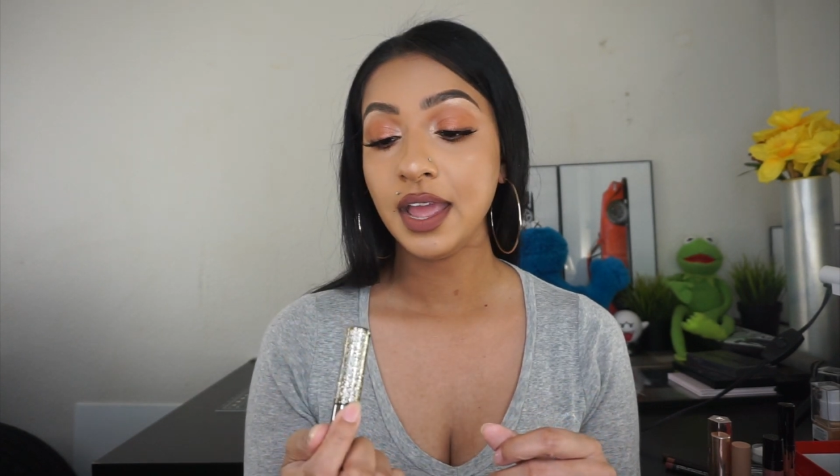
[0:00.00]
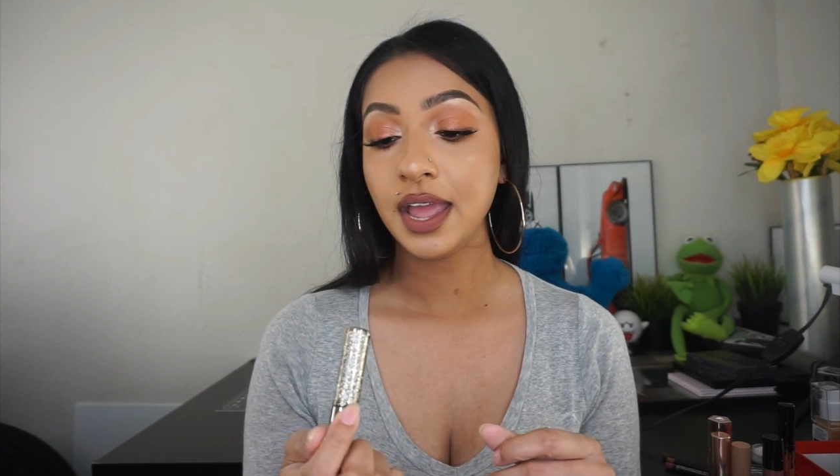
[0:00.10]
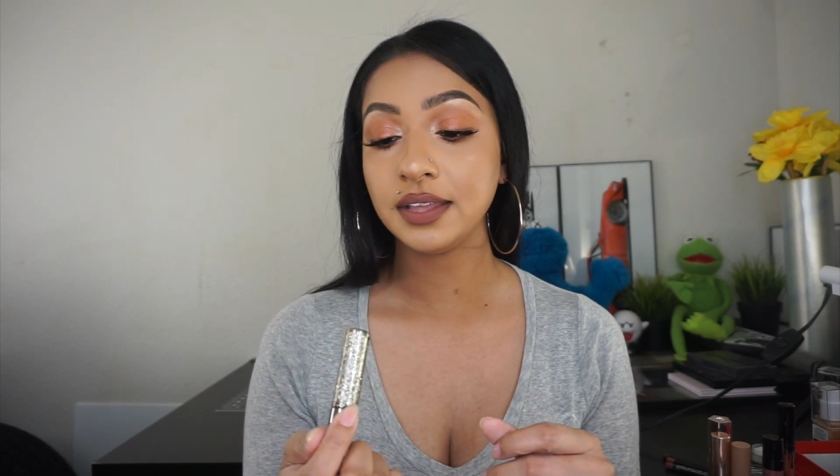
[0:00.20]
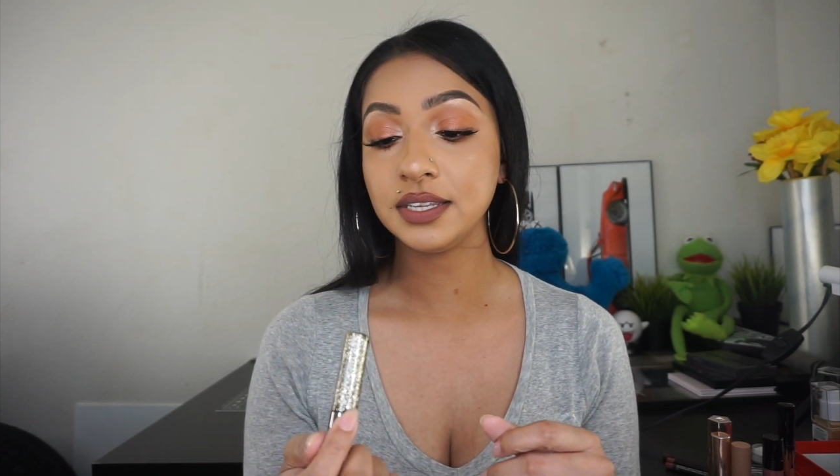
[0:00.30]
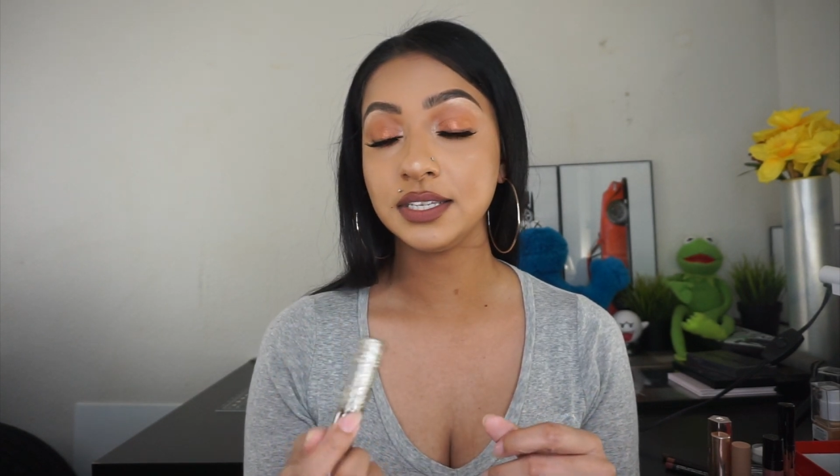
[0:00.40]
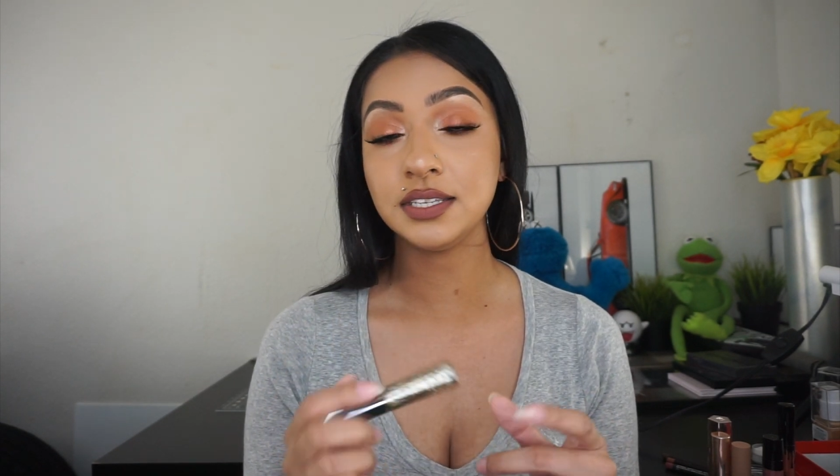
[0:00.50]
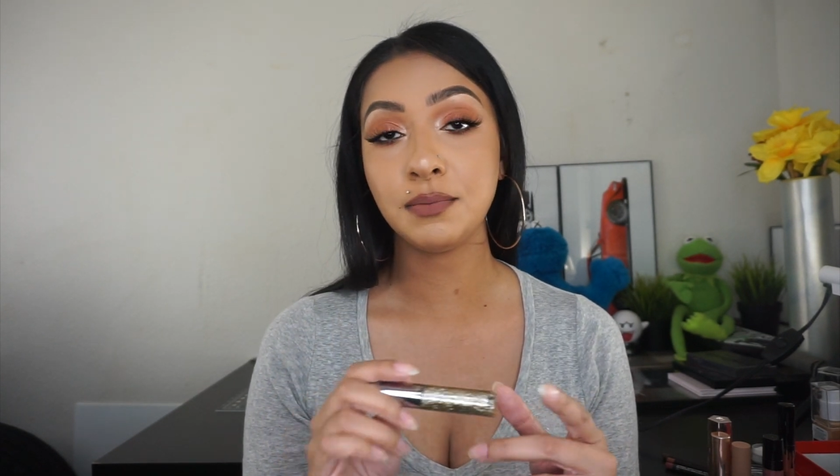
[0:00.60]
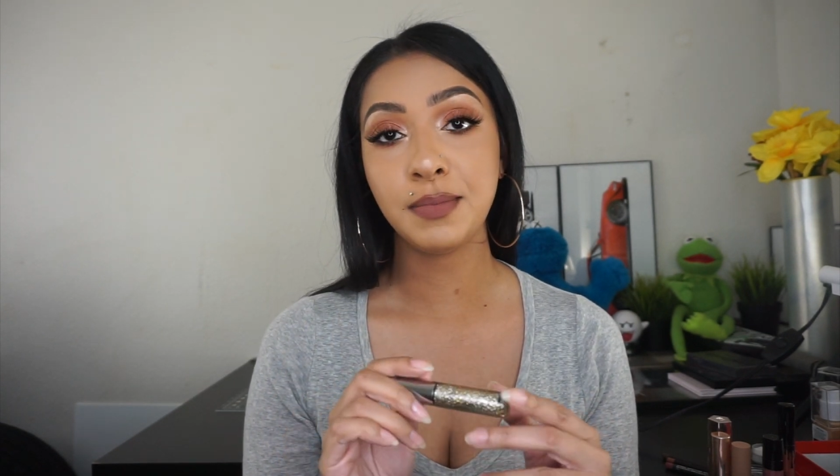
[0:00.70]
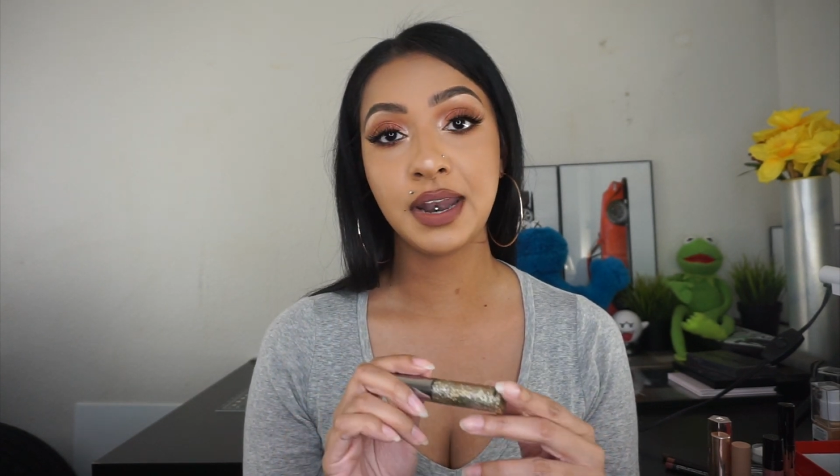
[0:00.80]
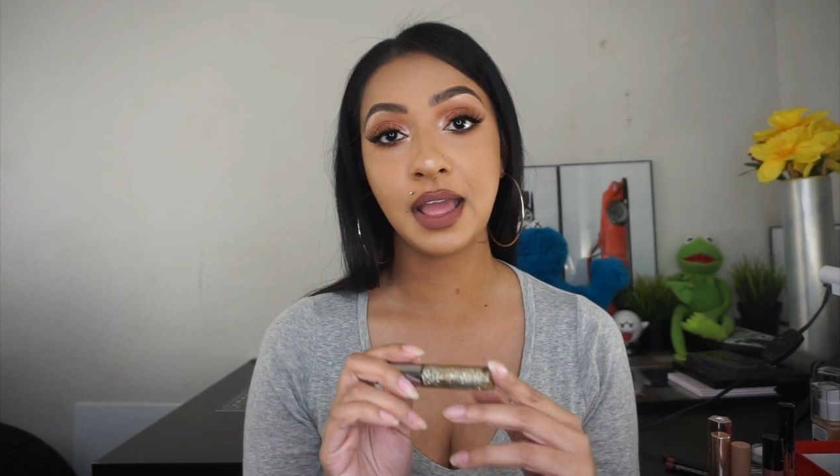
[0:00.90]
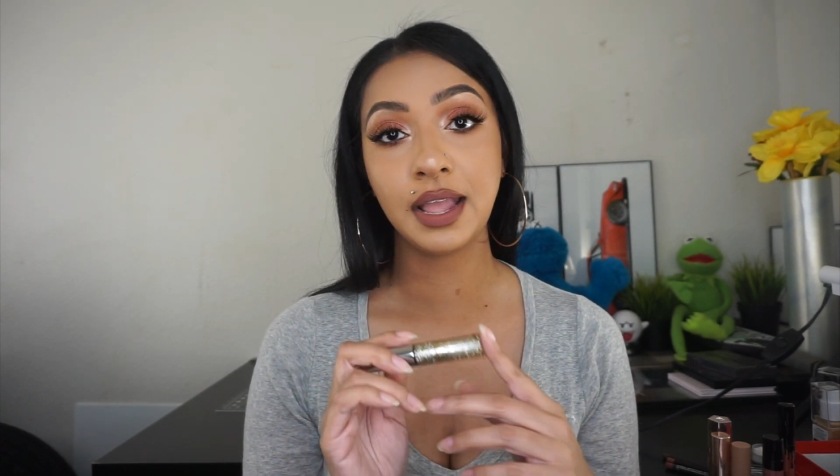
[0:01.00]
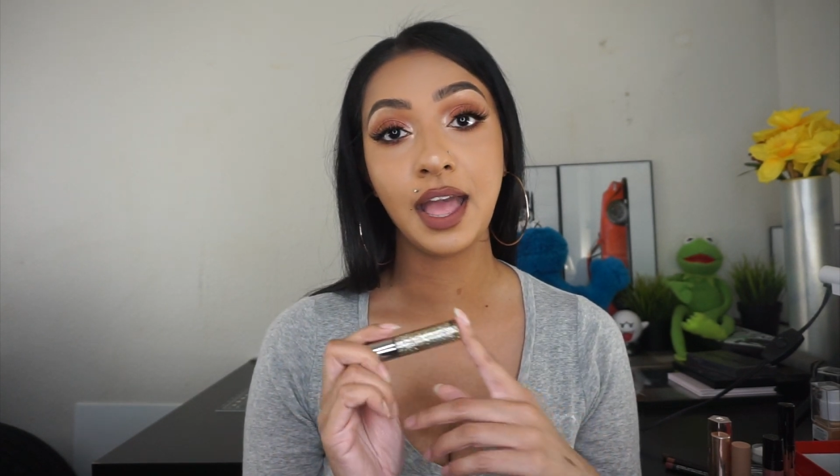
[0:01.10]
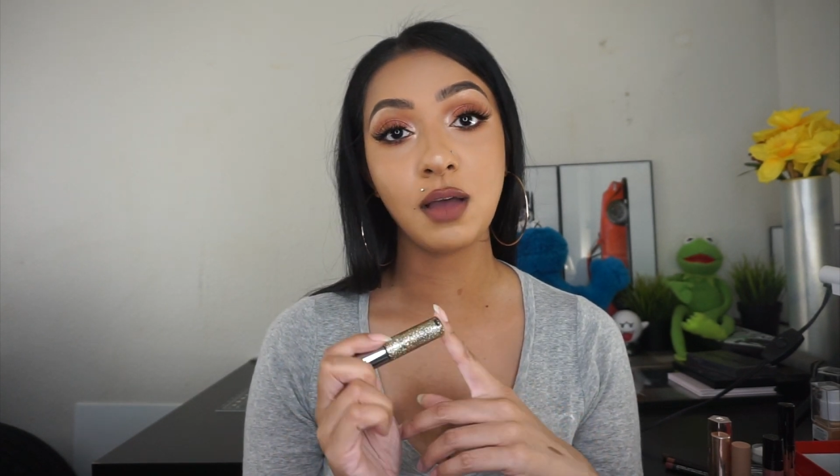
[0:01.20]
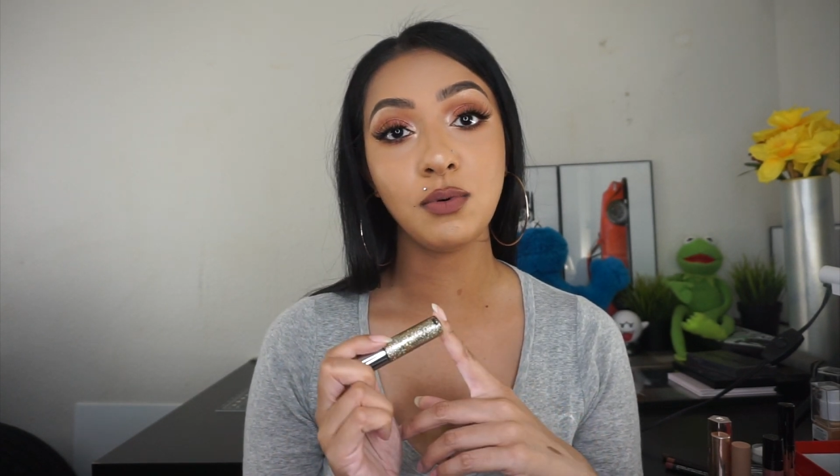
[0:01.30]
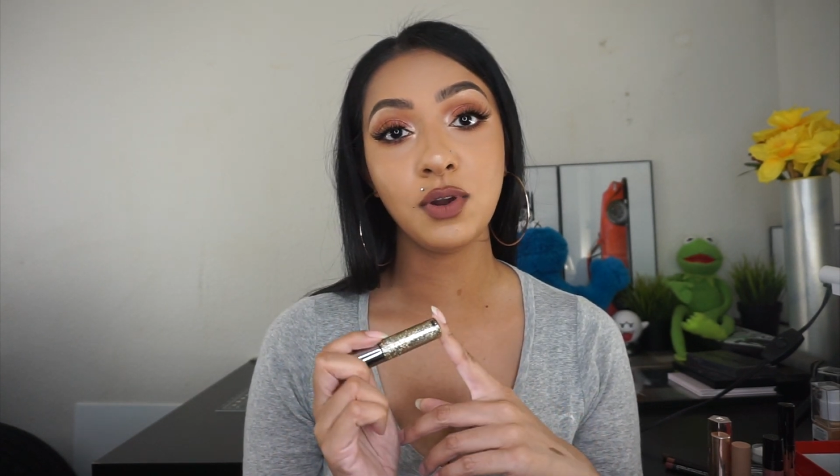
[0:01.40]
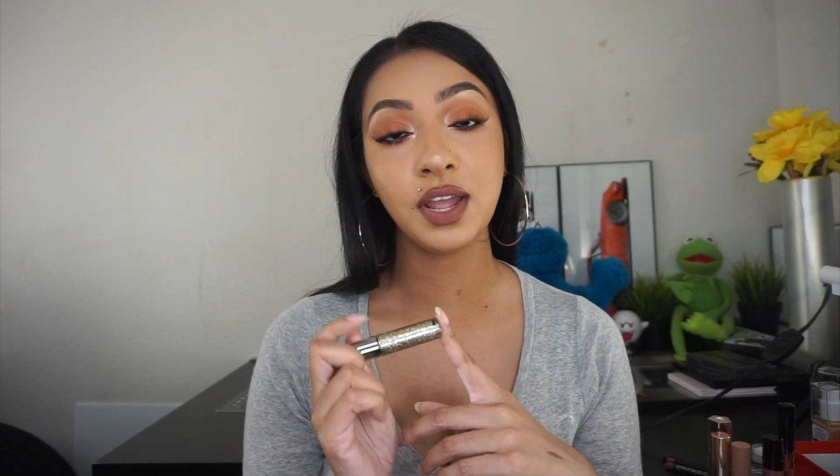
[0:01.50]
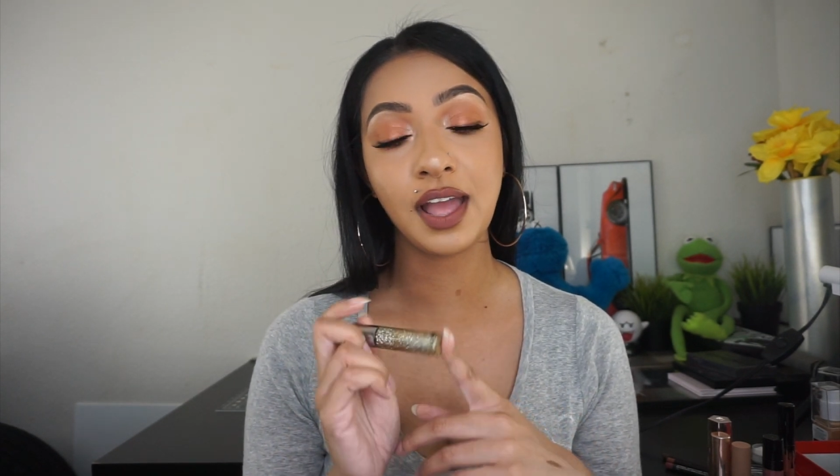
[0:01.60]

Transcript: and this is in Midnight Cowboy.